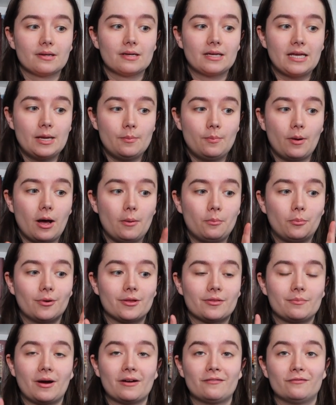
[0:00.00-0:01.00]
Keep up
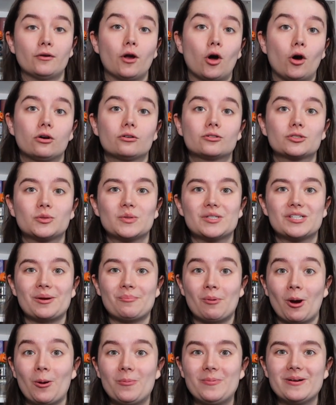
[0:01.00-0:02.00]
with my vlogs, which
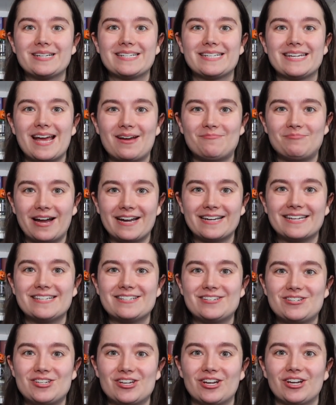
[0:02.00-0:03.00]
I'm hoping to get back
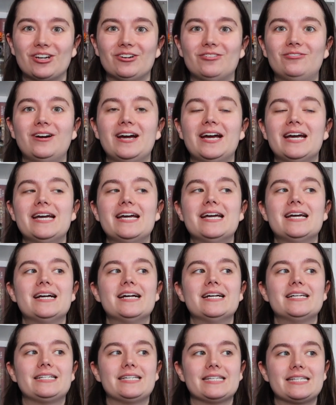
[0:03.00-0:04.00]
into
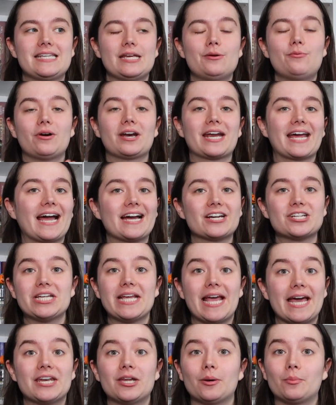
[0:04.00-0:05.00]
to see what I
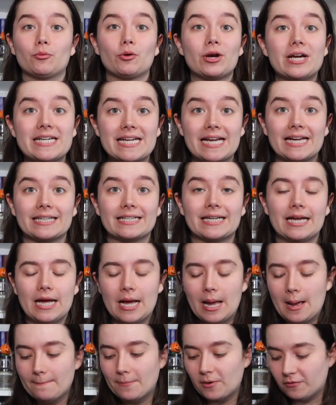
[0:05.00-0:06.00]
actually end up reading.
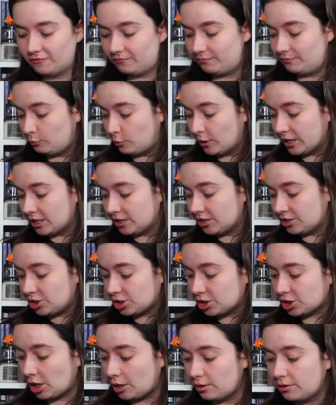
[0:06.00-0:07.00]
But we're going to
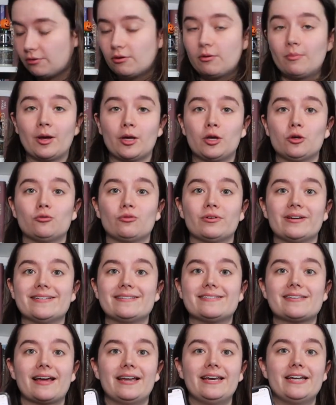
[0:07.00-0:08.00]
just go through my
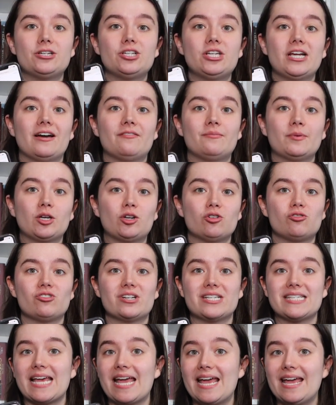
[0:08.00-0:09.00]
Goodreads. I literally have my
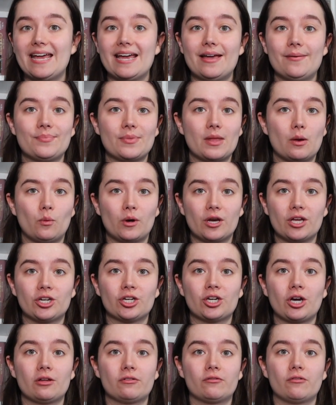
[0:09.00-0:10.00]
Goodreads here. We're going to
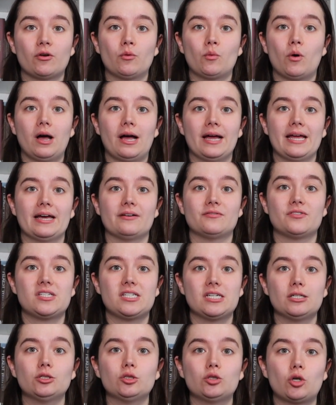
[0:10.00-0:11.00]
go through what I have
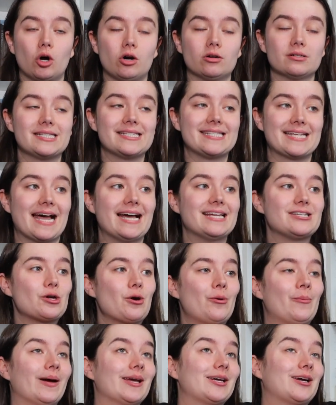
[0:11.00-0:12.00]
still got sat
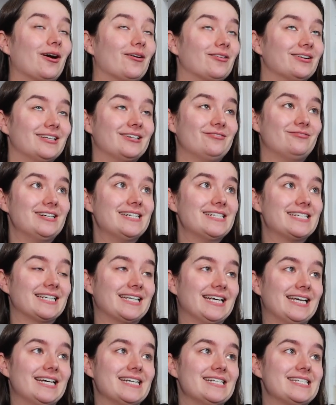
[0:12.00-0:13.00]
on my currently reading
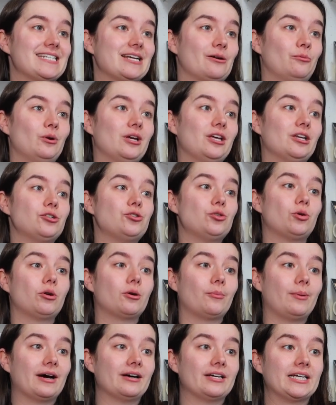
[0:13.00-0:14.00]
list and we're going to talk
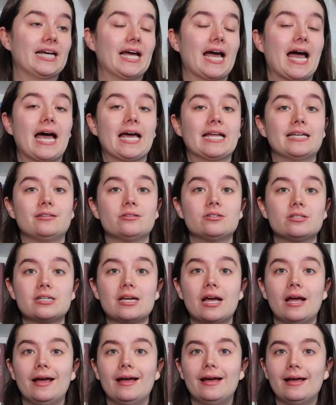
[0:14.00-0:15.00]
about it and
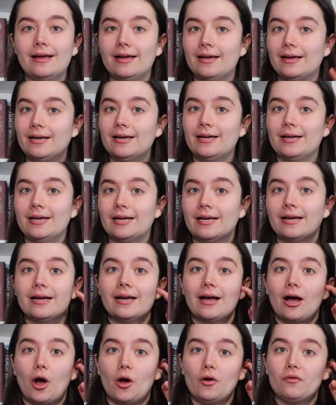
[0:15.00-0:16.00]

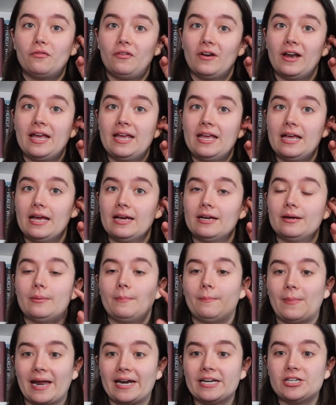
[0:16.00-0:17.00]
hopefully
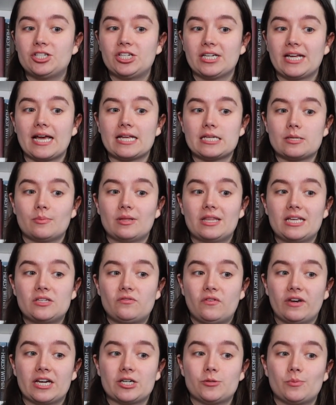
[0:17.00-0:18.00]
manage to get some of these
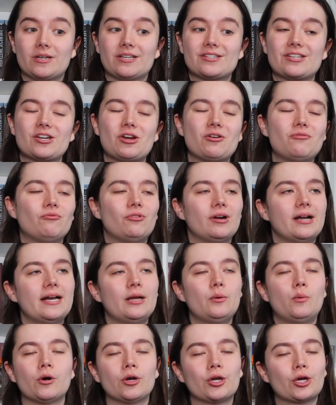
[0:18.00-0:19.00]
finished because I don't really
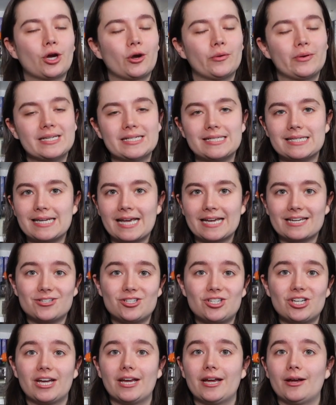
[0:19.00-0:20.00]
want to go into
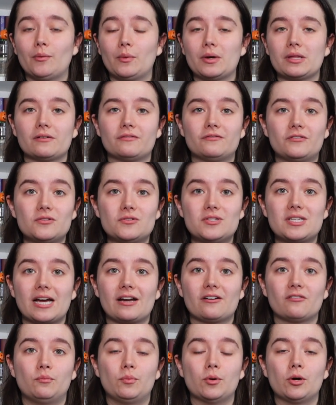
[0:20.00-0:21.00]
next year with a full
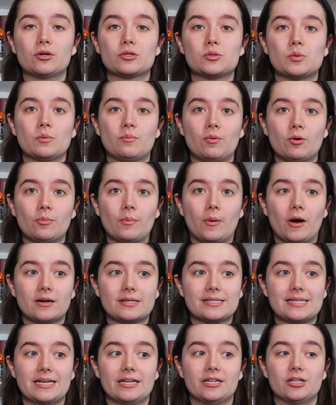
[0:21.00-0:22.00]
stack of books with
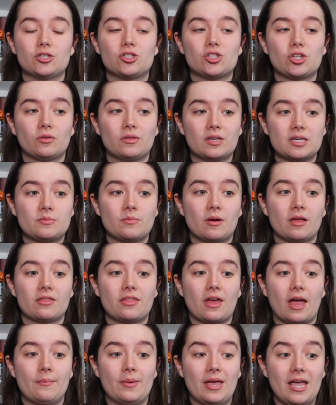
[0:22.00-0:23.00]
bookmarks in. So this month
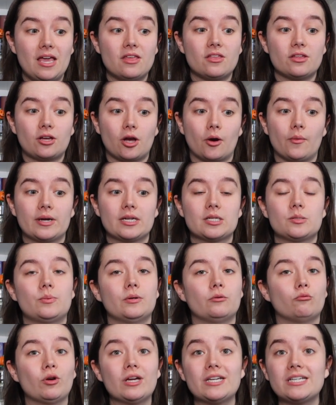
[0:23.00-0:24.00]
I'm either going to
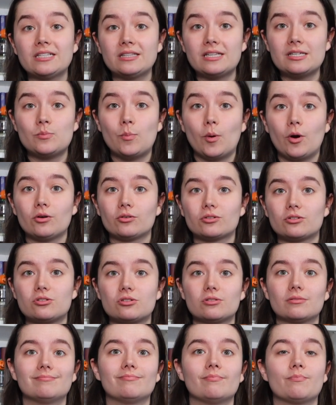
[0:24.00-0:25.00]
be reading these books